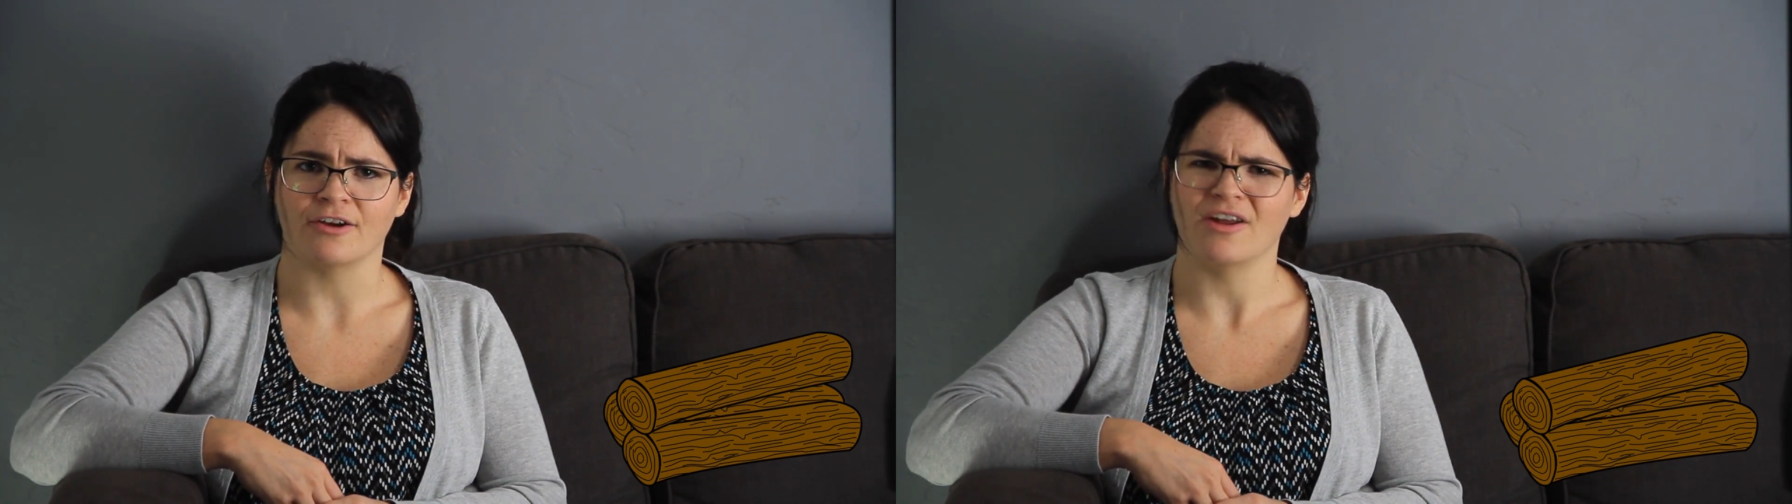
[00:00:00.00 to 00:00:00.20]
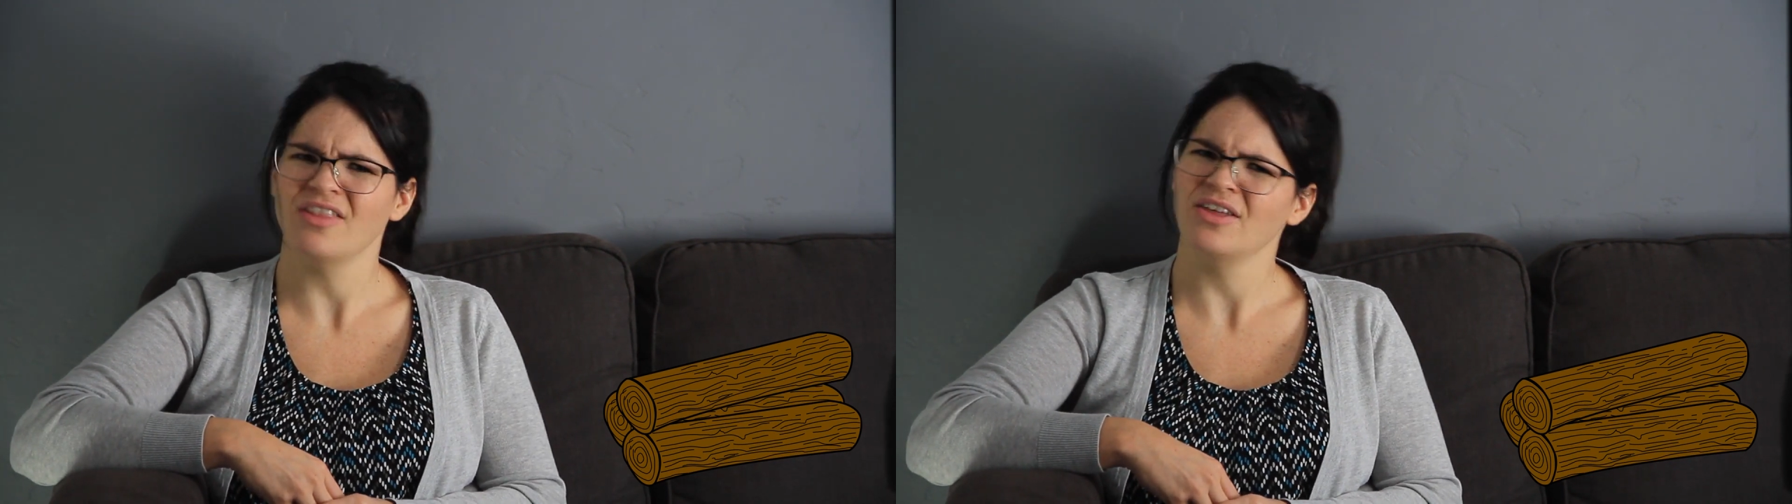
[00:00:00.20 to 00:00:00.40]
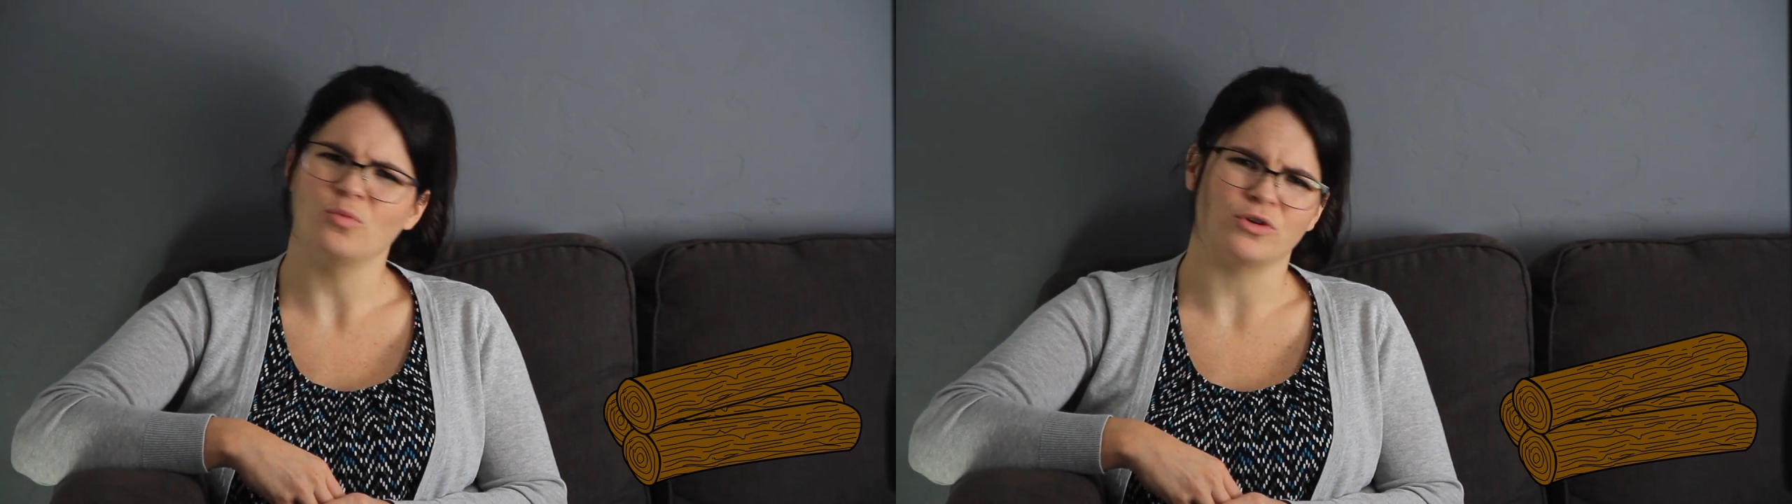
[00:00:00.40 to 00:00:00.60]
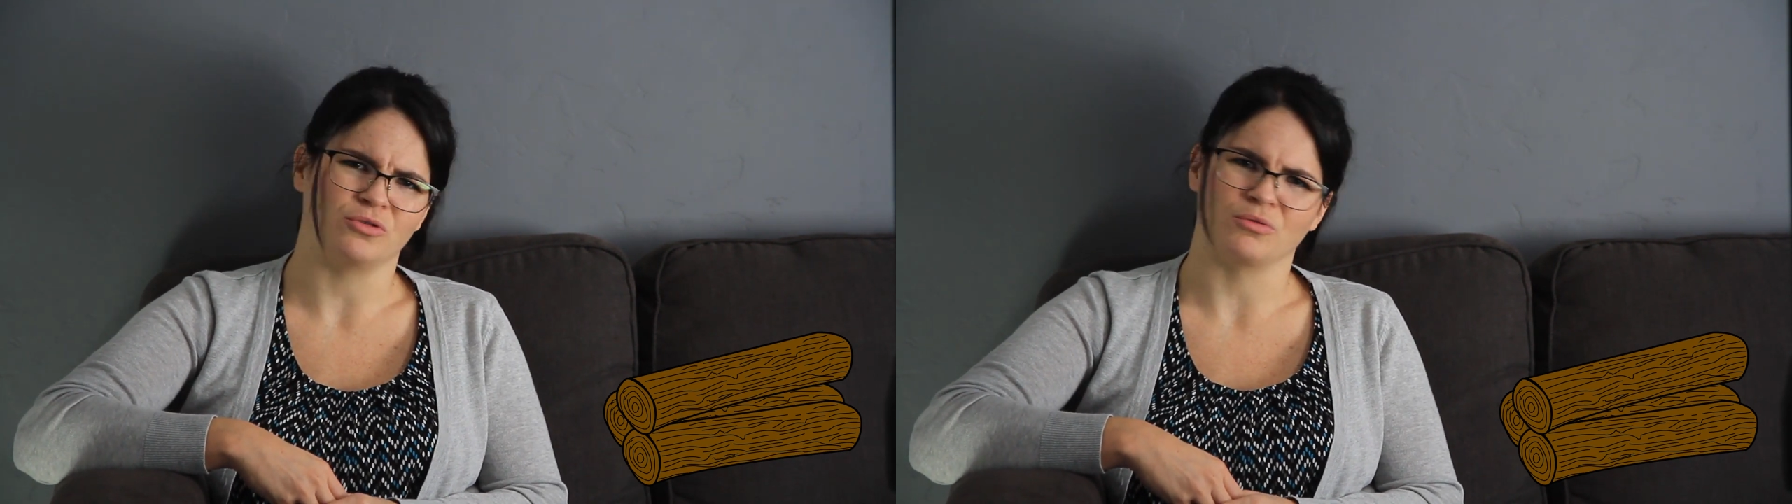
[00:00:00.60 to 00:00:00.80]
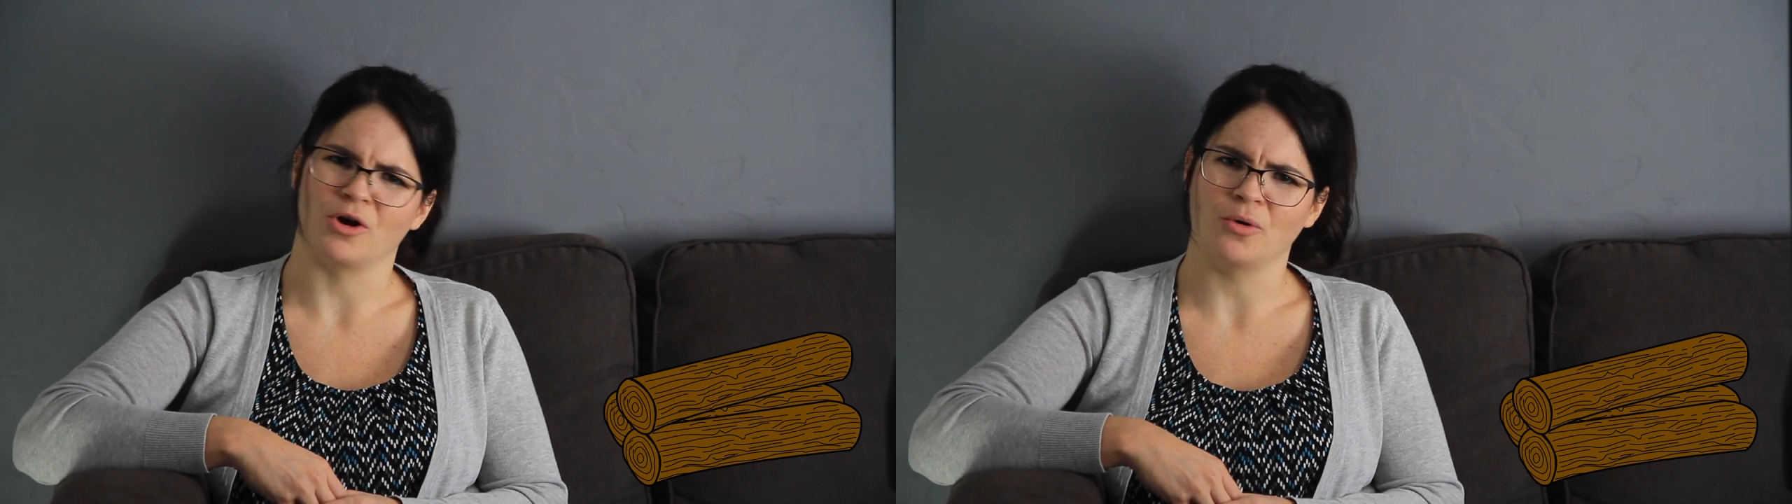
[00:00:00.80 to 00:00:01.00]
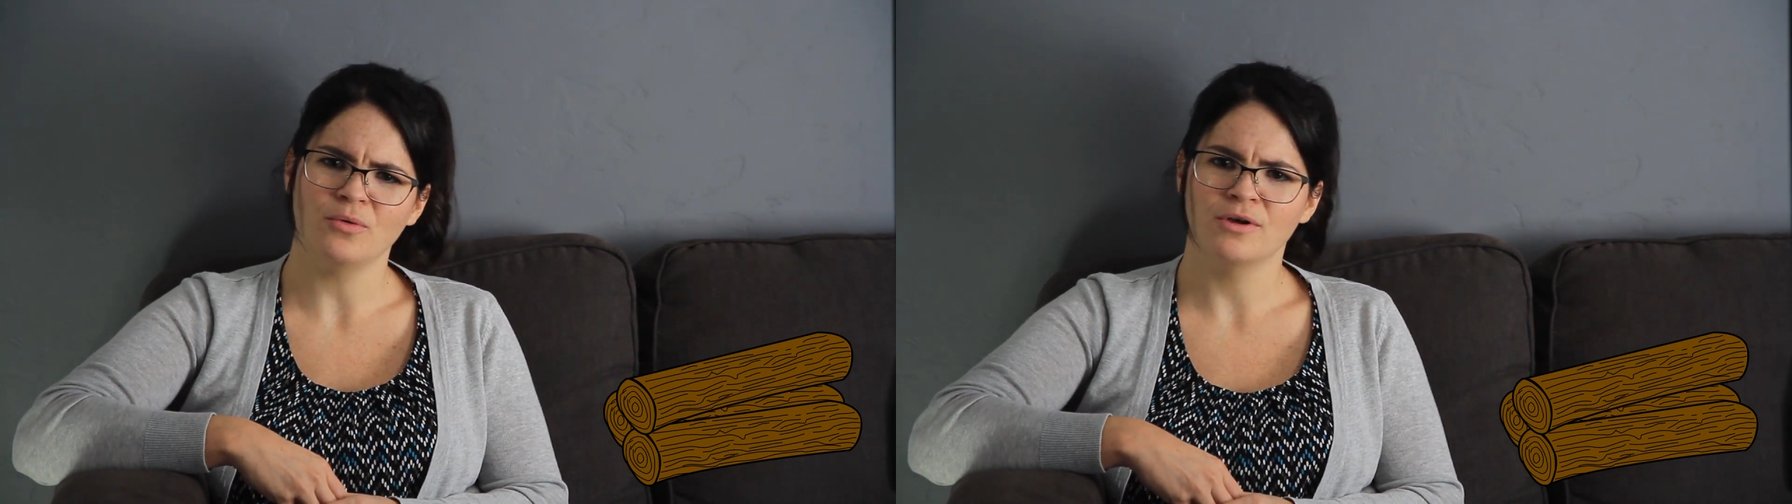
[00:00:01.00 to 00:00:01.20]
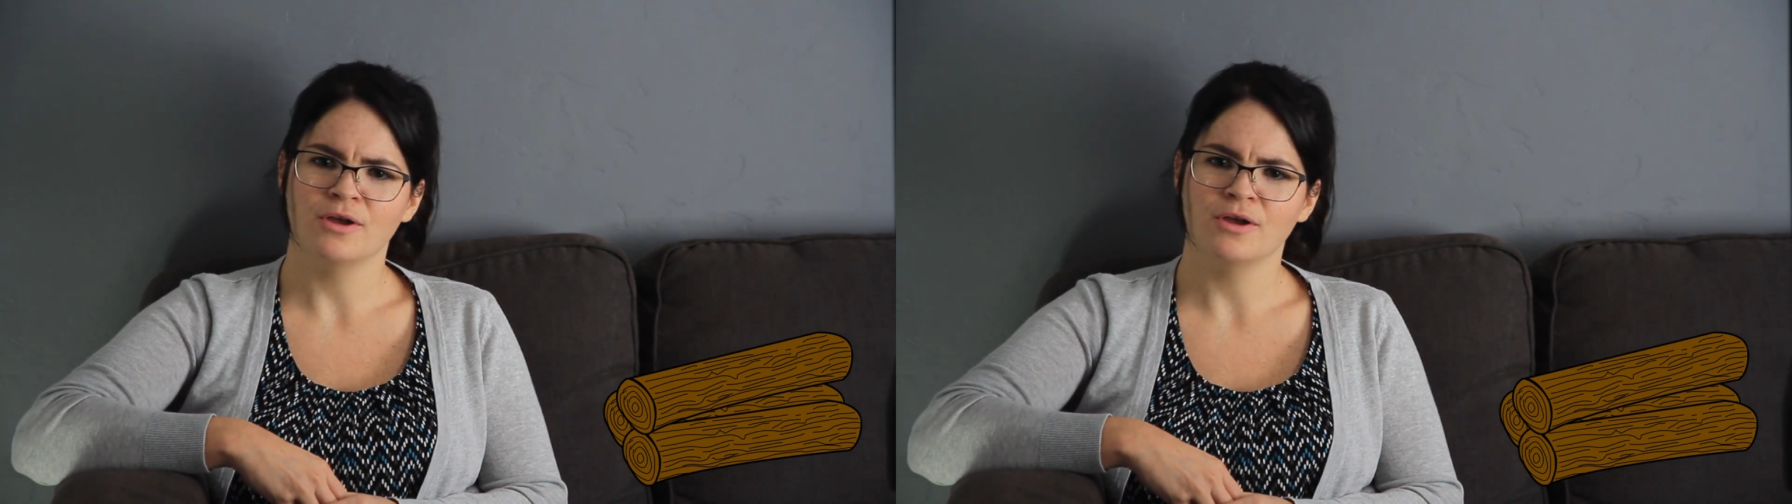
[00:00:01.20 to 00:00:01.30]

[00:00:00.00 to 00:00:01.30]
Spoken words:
Nothing would grow.